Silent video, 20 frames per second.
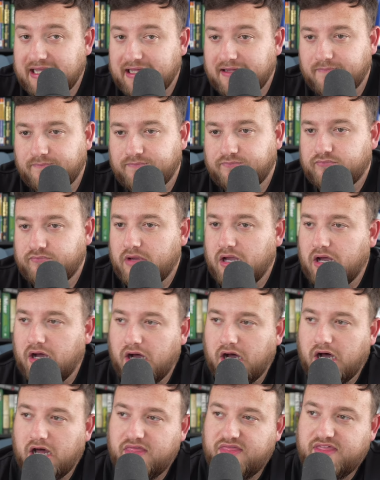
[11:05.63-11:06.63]
it.
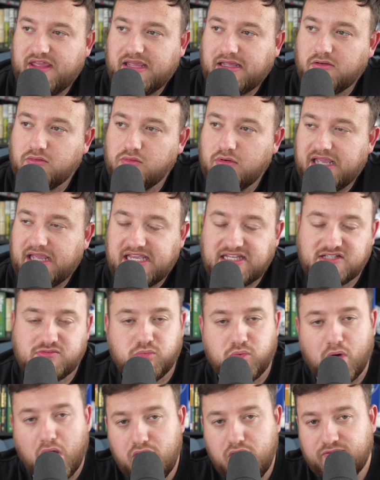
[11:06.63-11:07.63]
I think he's
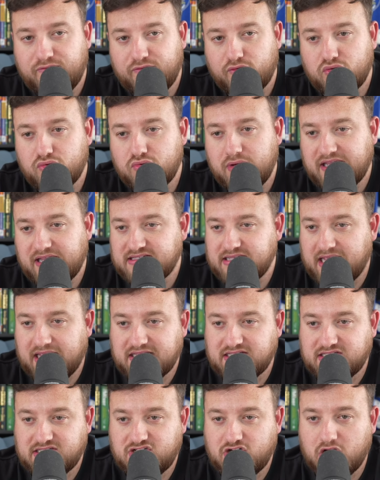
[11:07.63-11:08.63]
woeful. His
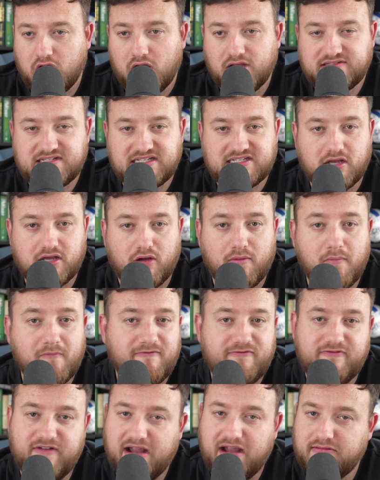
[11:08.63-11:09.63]
chances are
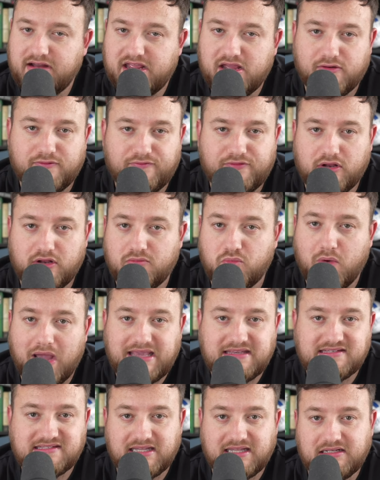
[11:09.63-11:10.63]
very often
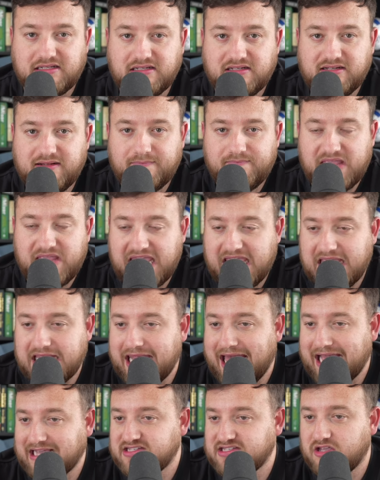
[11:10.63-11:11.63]
wasted. He
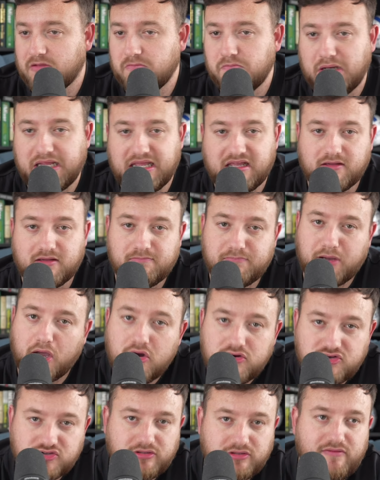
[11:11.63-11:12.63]
lacks complete
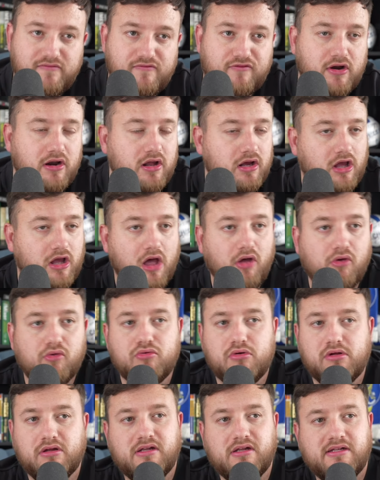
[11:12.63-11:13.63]
composure in front of
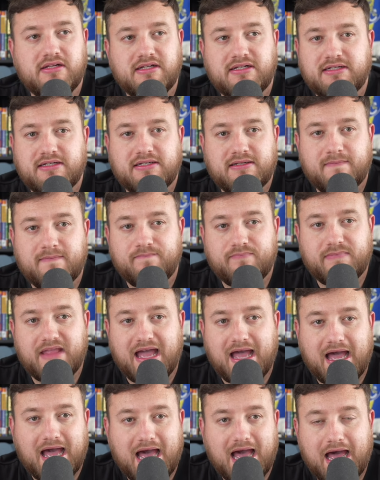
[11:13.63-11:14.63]
goal.
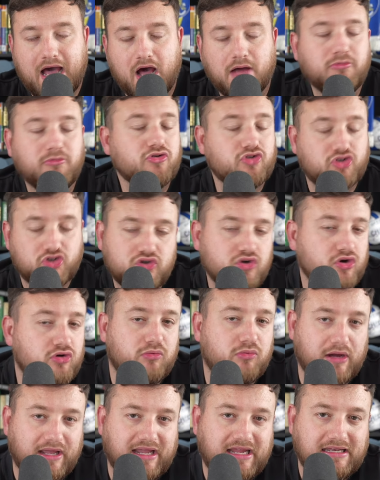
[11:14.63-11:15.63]
I'm not sure
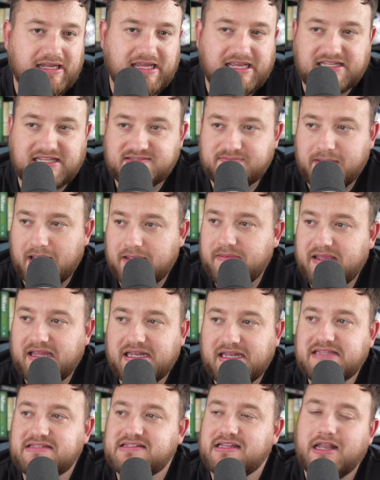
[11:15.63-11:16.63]
what he needs. Maybe he
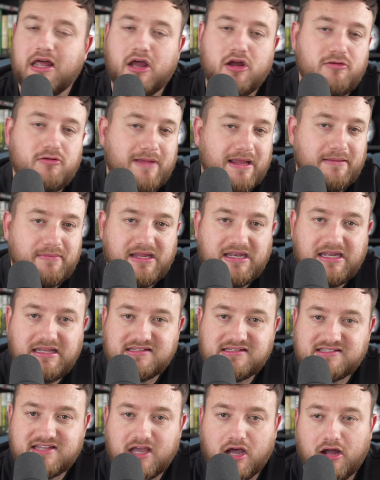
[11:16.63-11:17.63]
needs a loan. Maybe he
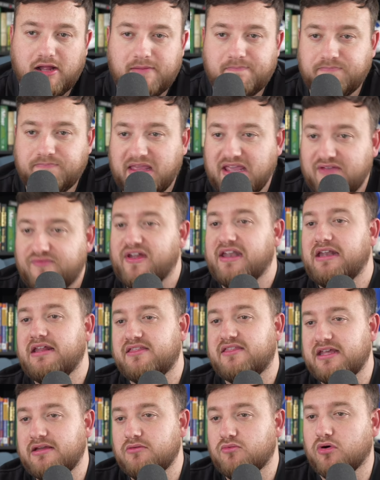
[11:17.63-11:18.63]
needs time. If
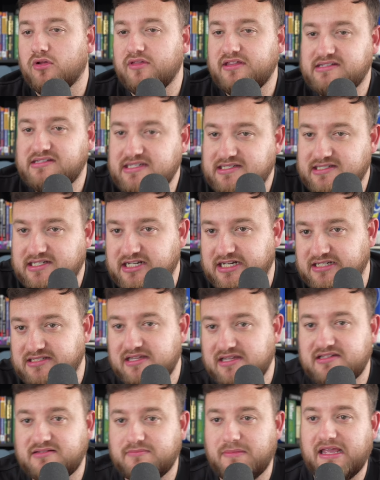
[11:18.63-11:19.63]
anything, what this is
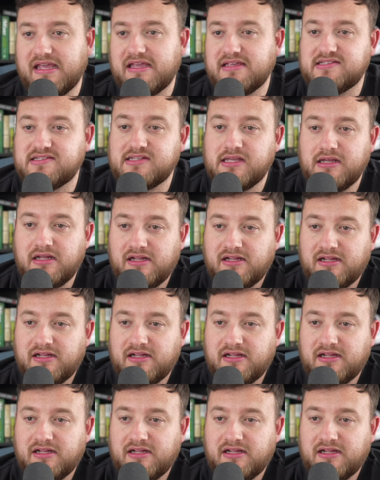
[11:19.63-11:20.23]
suggesting to me is